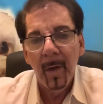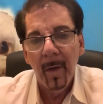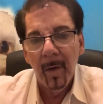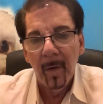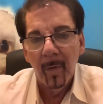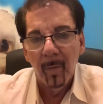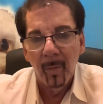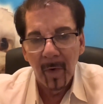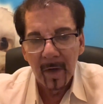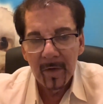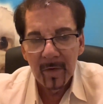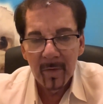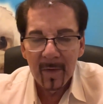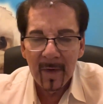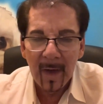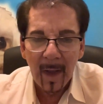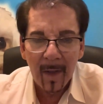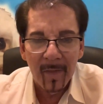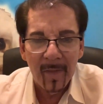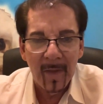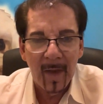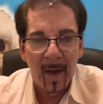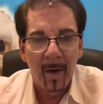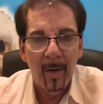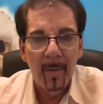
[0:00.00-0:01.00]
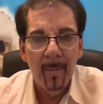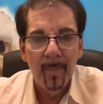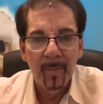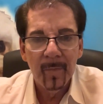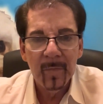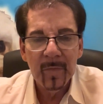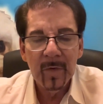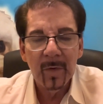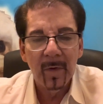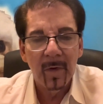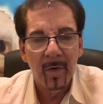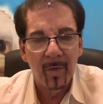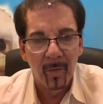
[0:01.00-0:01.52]
When you get there,
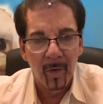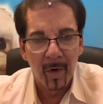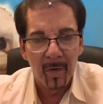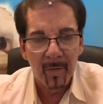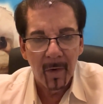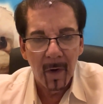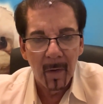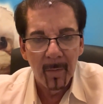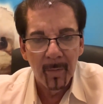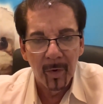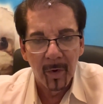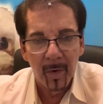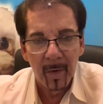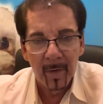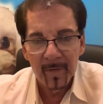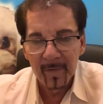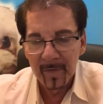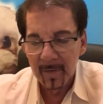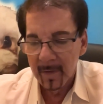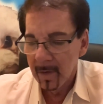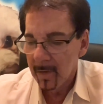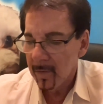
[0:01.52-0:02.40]
you can order our books,